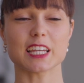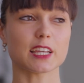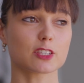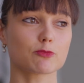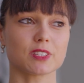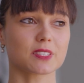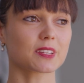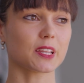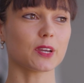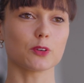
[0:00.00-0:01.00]
it's
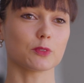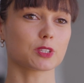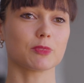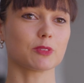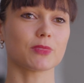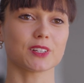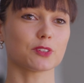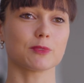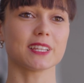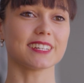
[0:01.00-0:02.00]
basically always been part
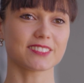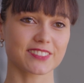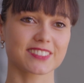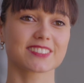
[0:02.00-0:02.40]
of my life.